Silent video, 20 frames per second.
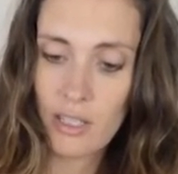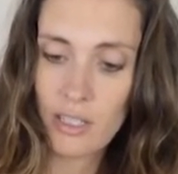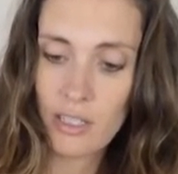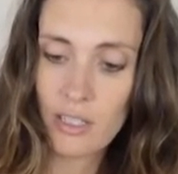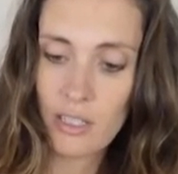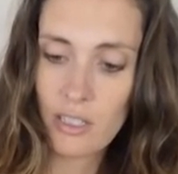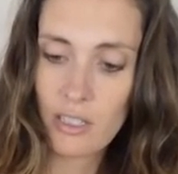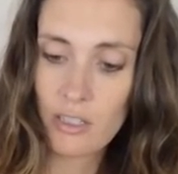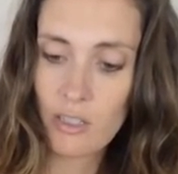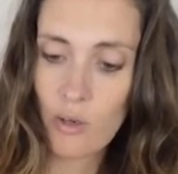
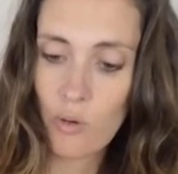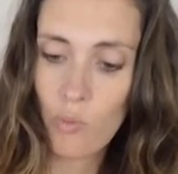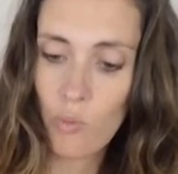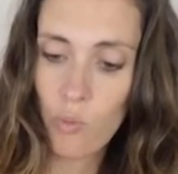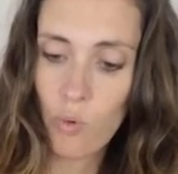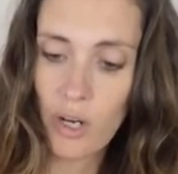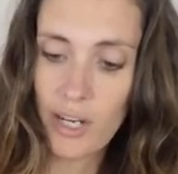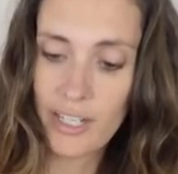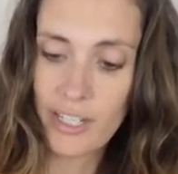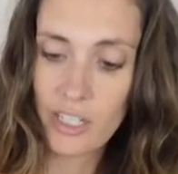This is
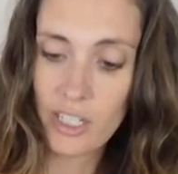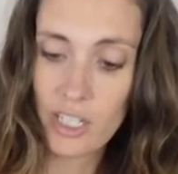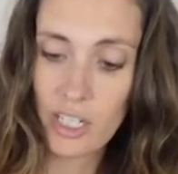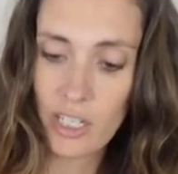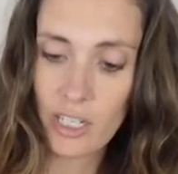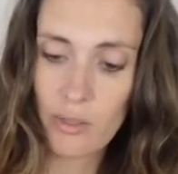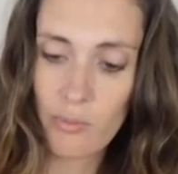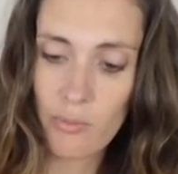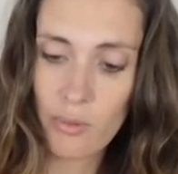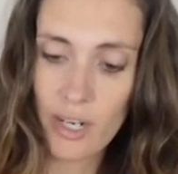1
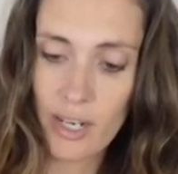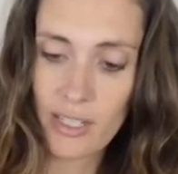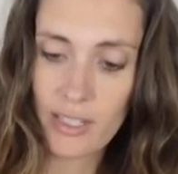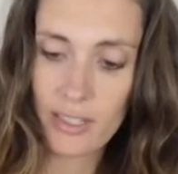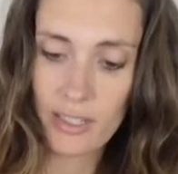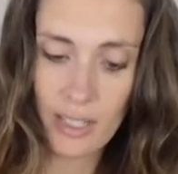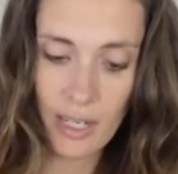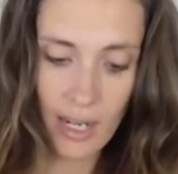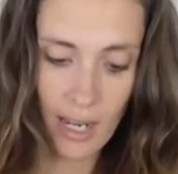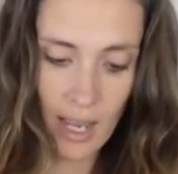chicken
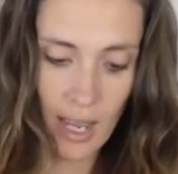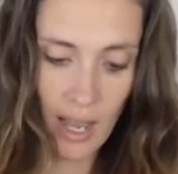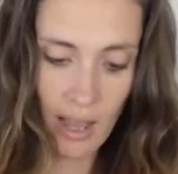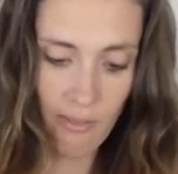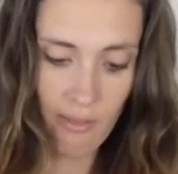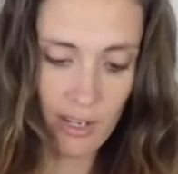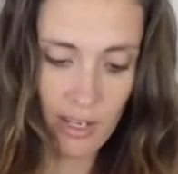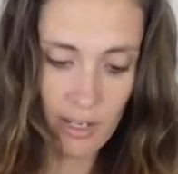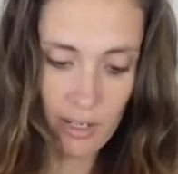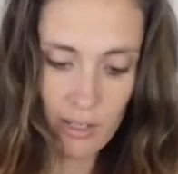breast that I
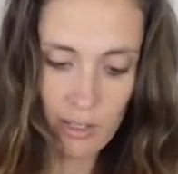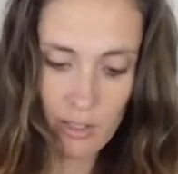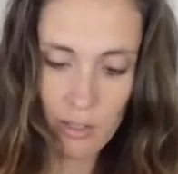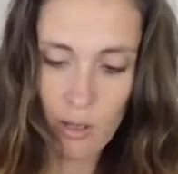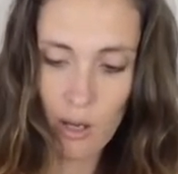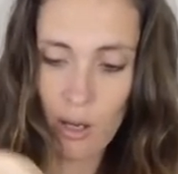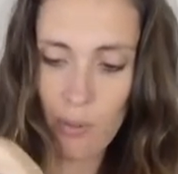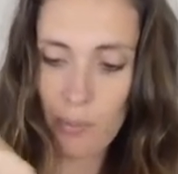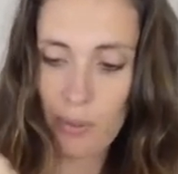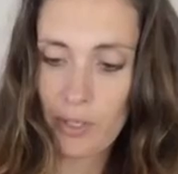have here,
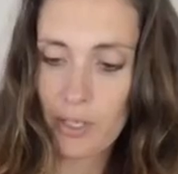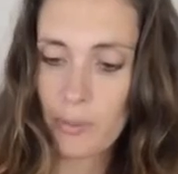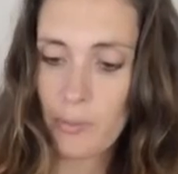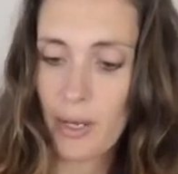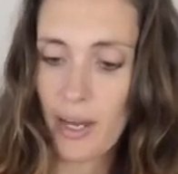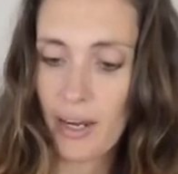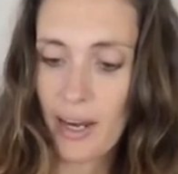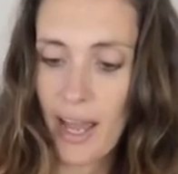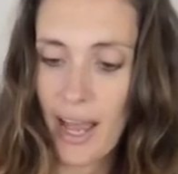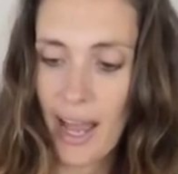so I'll put
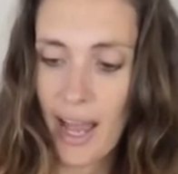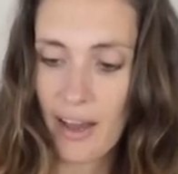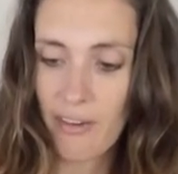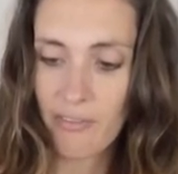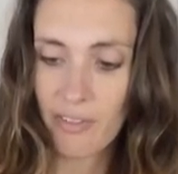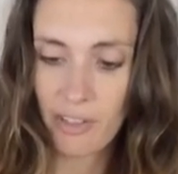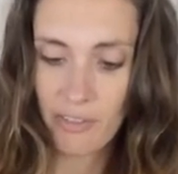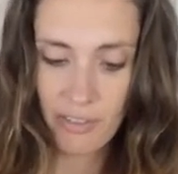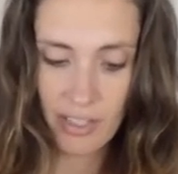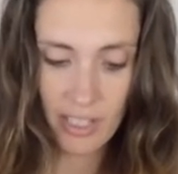about
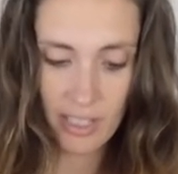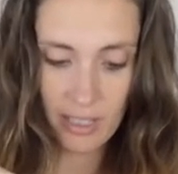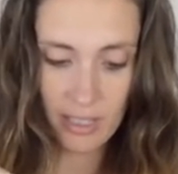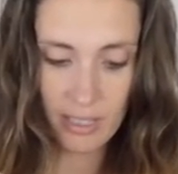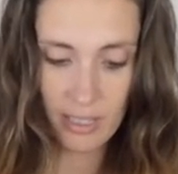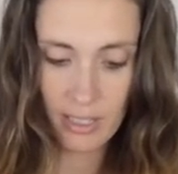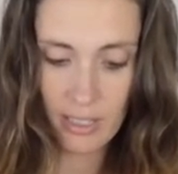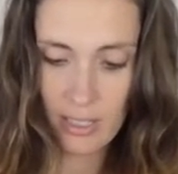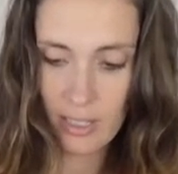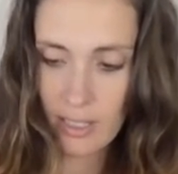half of
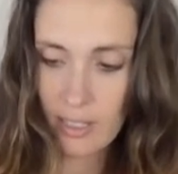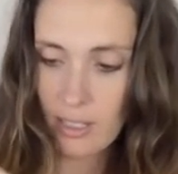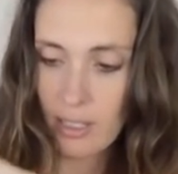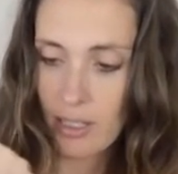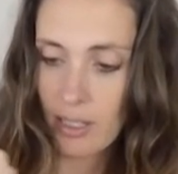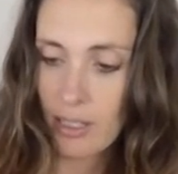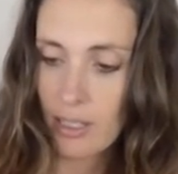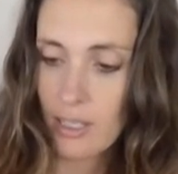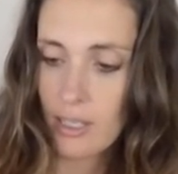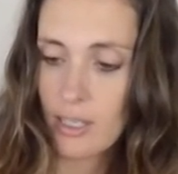it
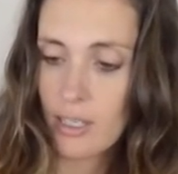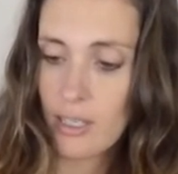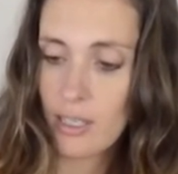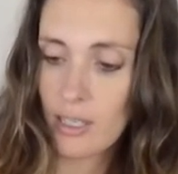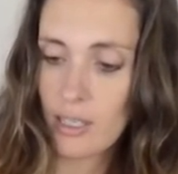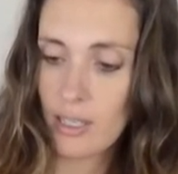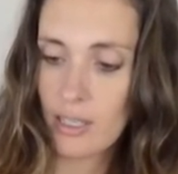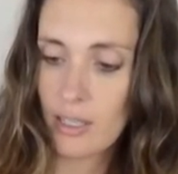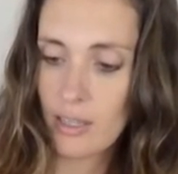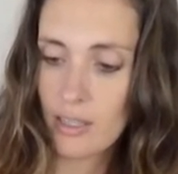
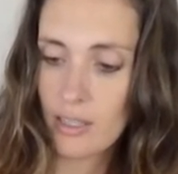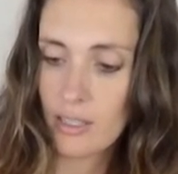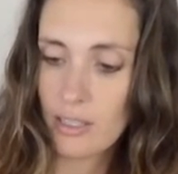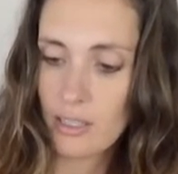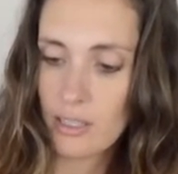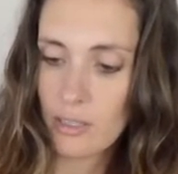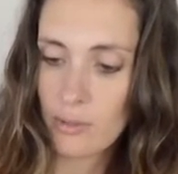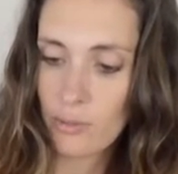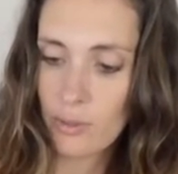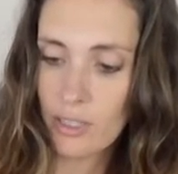in
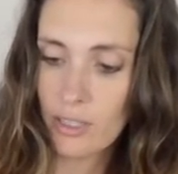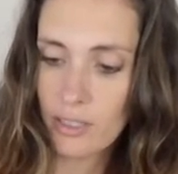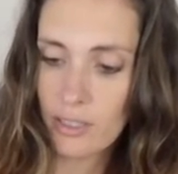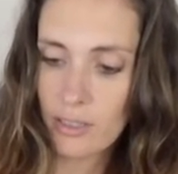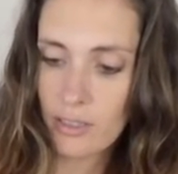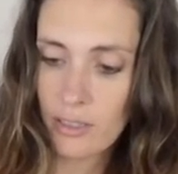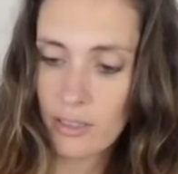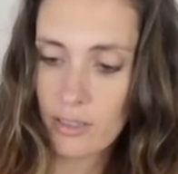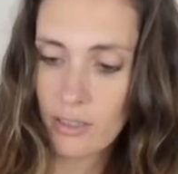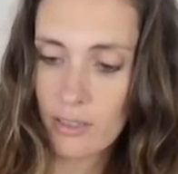this
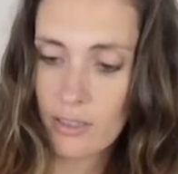one.